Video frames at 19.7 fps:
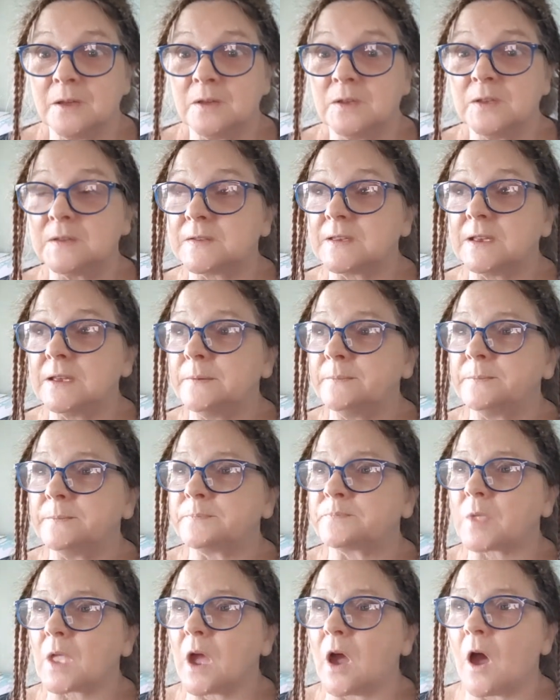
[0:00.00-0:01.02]
You see,
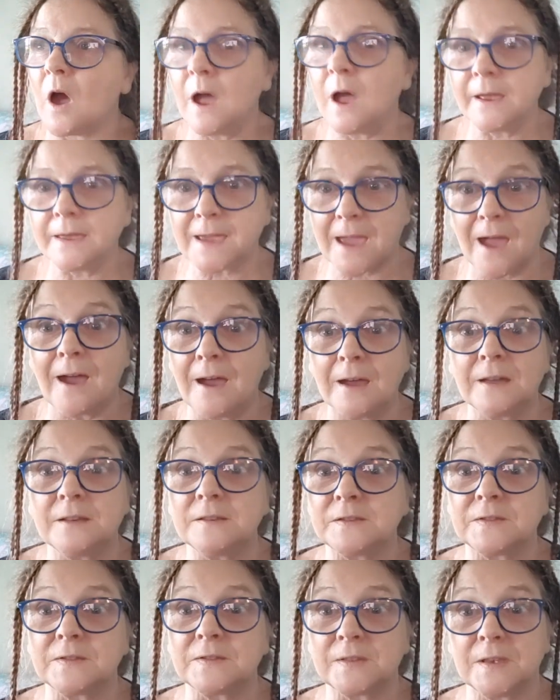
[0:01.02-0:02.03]
I
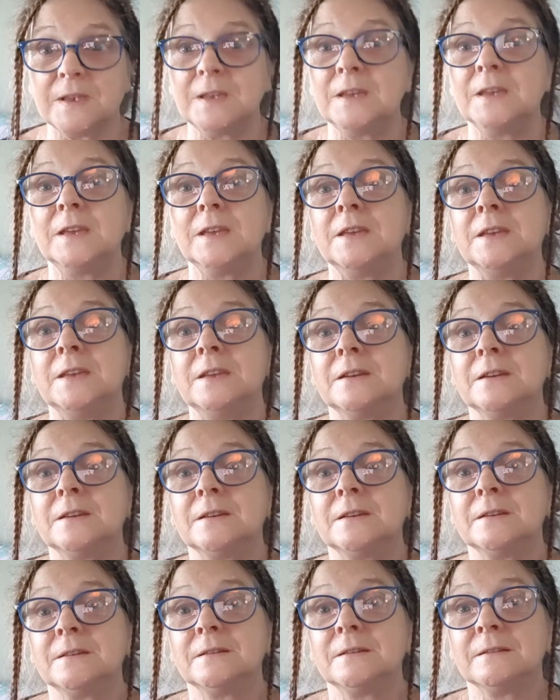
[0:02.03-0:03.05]
can't see,
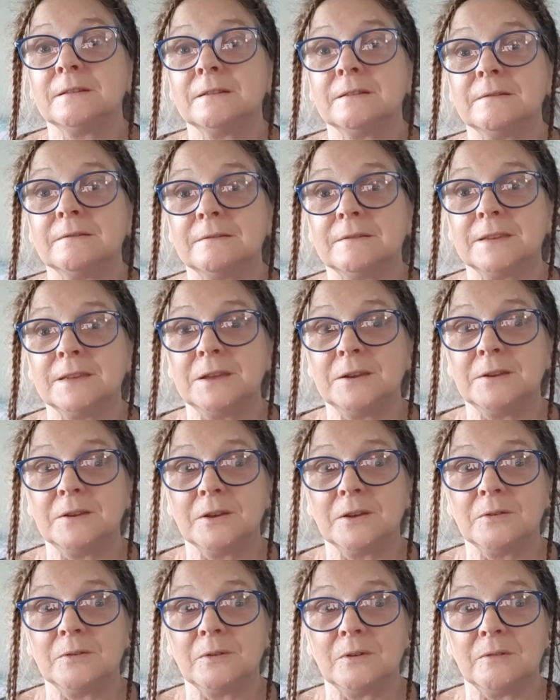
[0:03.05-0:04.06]
you
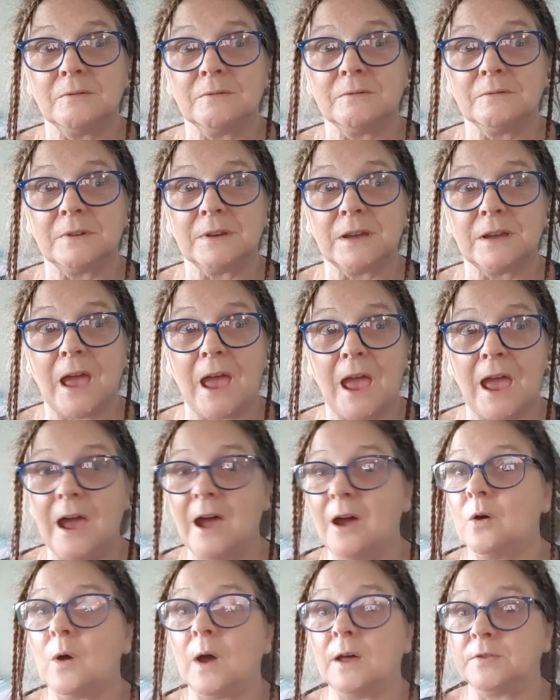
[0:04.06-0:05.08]
know,
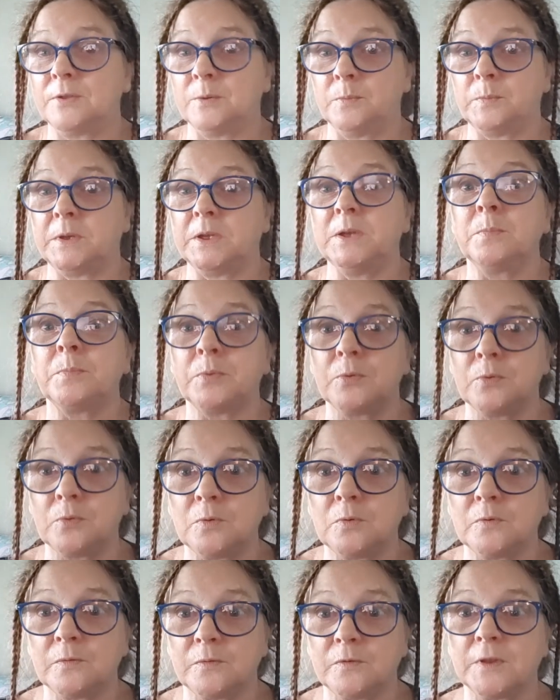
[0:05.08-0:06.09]
how other people
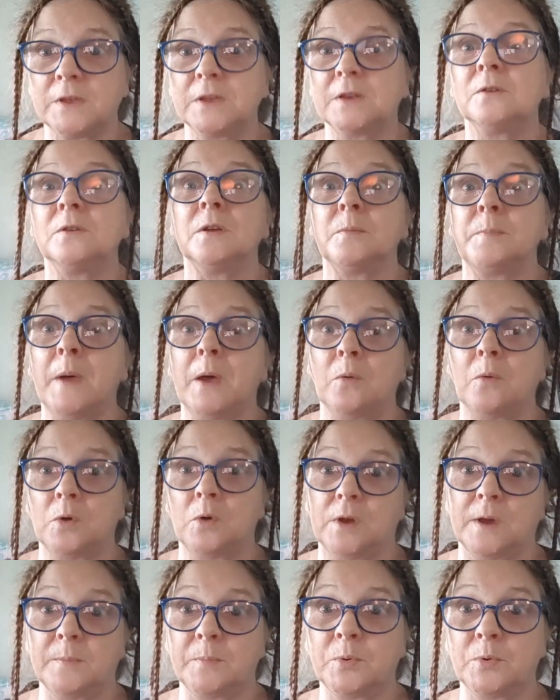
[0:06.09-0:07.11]
feel about
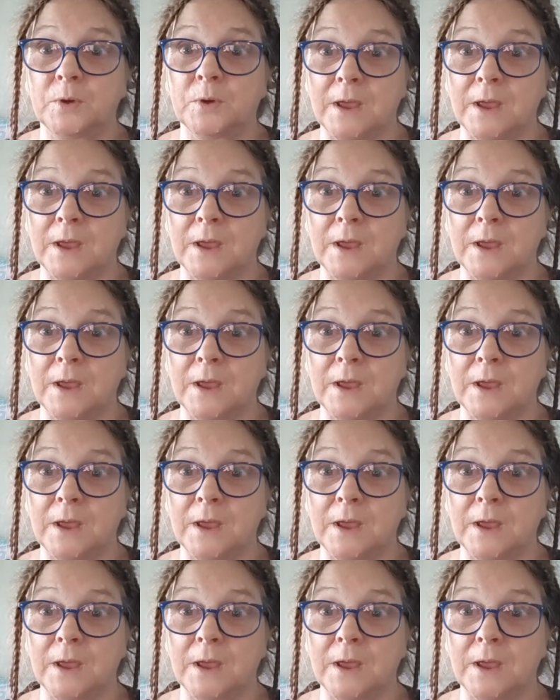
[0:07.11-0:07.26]
what I put